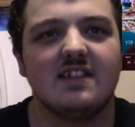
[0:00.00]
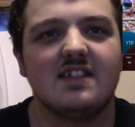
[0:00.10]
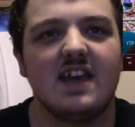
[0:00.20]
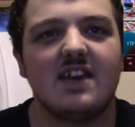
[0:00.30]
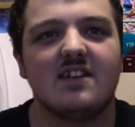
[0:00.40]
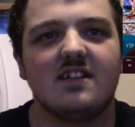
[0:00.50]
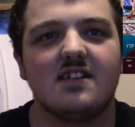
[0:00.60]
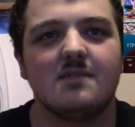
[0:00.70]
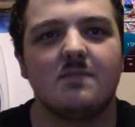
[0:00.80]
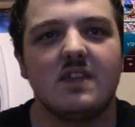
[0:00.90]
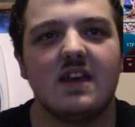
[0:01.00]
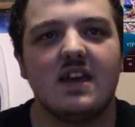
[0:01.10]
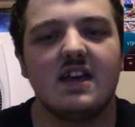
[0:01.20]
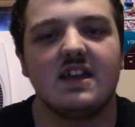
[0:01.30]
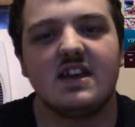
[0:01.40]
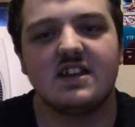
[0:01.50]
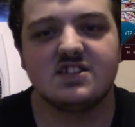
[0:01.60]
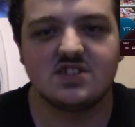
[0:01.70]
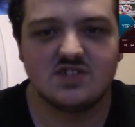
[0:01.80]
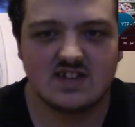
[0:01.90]
They are, and I
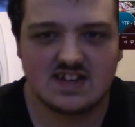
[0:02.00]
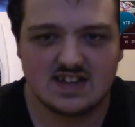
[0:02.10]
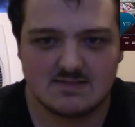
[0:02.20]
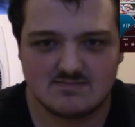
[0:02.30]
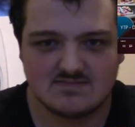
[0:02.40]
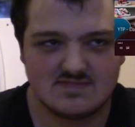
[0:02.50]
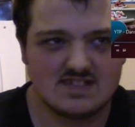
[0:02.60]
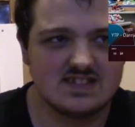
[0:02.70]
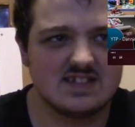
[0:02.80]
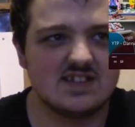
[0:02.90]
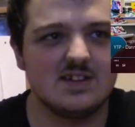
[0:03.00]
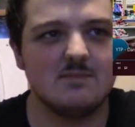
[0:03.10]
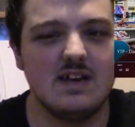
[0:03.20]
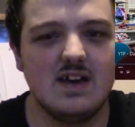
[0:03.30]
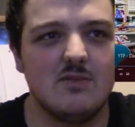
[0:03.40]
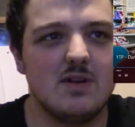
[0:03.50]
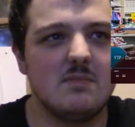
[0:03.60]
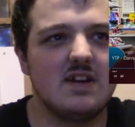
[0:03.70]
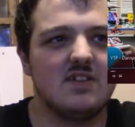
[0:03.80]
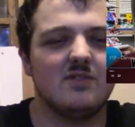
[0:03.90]
just joined it. So,
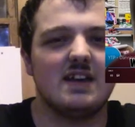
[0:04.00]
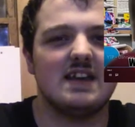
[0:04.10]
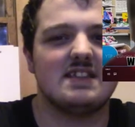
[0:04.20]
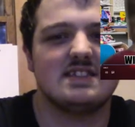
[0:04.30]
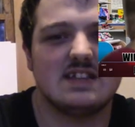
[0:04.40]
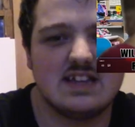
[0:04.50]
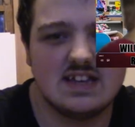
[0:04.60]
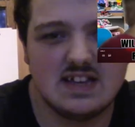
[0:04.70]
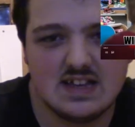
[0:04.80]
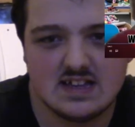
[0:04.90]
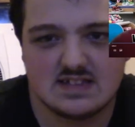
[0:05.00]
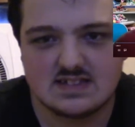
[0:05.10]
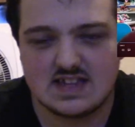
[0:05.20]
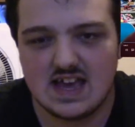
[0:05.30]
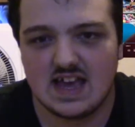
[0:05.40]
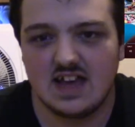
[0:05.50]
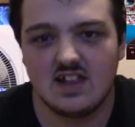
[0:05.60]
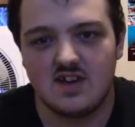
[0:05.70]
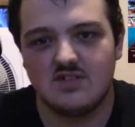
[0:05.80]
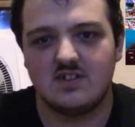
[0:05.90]
what better way to say
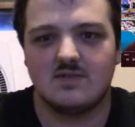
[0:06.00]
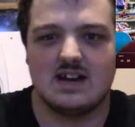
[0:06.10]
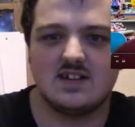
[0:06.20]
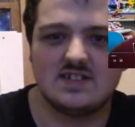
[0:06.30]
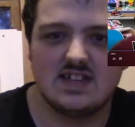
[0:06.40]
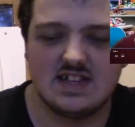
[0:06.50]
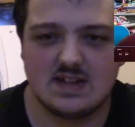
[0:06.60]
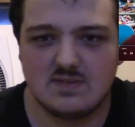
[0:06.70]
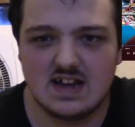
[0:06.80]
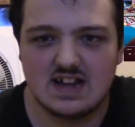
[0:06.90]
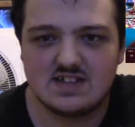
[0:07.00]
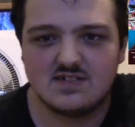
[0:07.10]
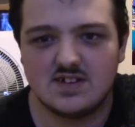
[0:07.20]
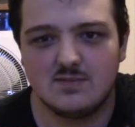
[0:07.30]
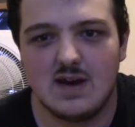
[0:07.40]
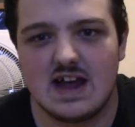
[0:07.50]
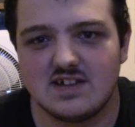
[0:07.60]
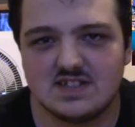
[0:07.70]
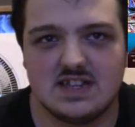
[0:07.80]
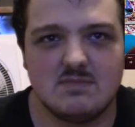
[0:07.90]
hello to the YRC than react to a
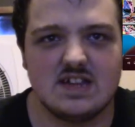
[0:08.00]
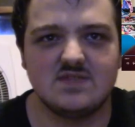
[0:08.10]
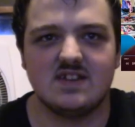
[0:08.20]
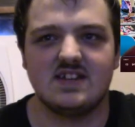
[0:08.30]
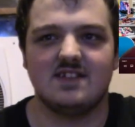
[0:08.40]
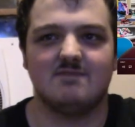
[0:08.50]
YRC-based video?